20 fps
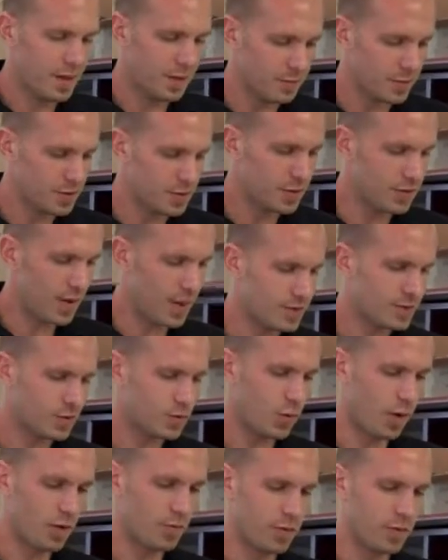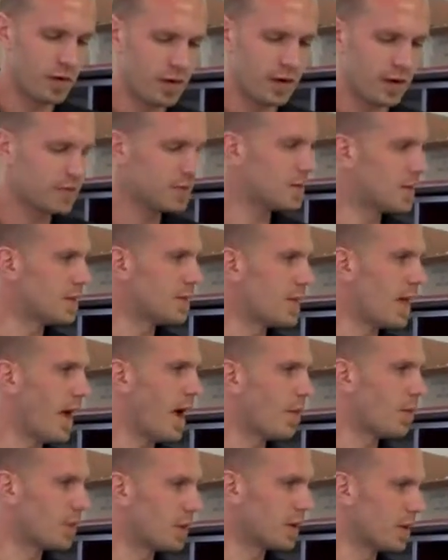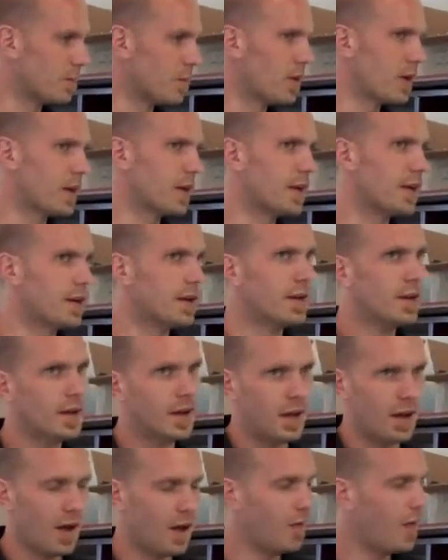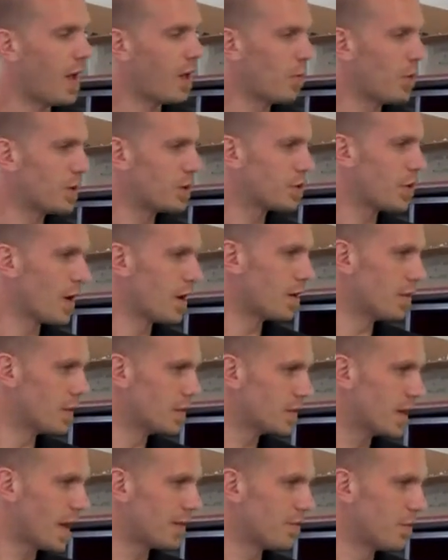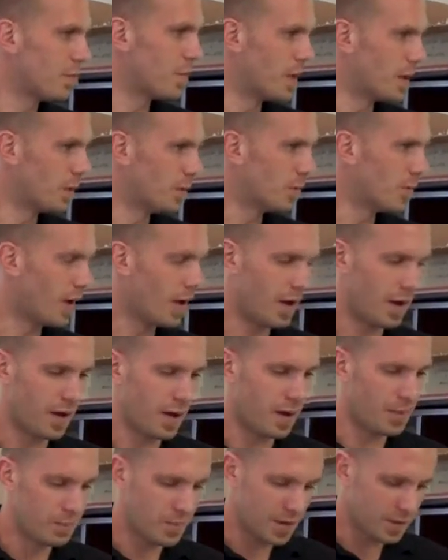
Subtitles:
Then for 2012, we're going to extend that. We're going to bring in a lightweight trainer that's kind of a